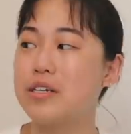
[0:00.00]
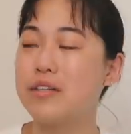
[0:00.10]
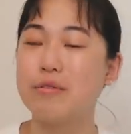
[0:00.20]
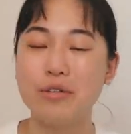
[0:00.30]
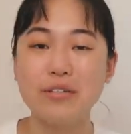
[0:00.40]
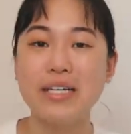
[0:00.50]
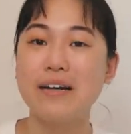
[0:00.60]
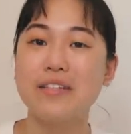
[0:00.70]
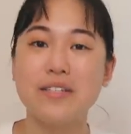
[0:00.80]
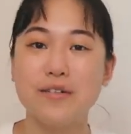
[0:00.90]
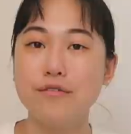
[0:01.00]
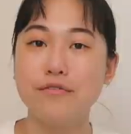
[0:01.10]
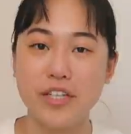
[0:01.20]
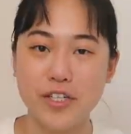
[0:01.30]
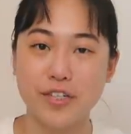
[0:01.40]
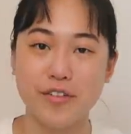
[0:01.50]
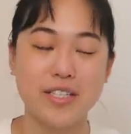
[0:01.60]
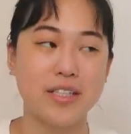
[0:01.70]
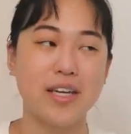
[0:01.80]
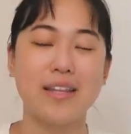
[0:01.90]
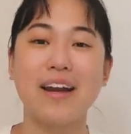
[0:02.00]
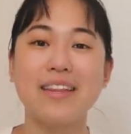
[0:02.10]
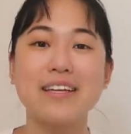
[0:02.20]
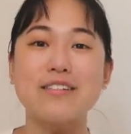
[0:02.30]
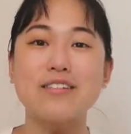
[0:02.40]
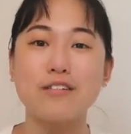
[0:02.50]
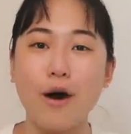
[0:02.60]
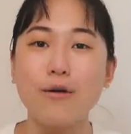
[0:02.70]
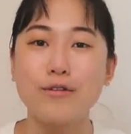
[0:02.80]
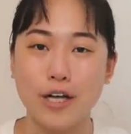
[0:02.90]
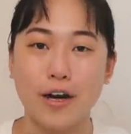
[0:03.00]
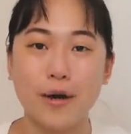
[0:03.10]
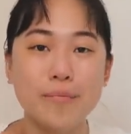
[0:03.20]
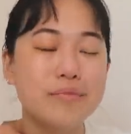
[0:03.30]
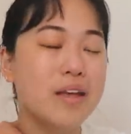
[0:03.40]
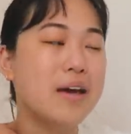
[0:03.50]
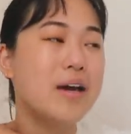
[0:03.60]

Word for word: They rolled out this new feature recently that I think is so dumb.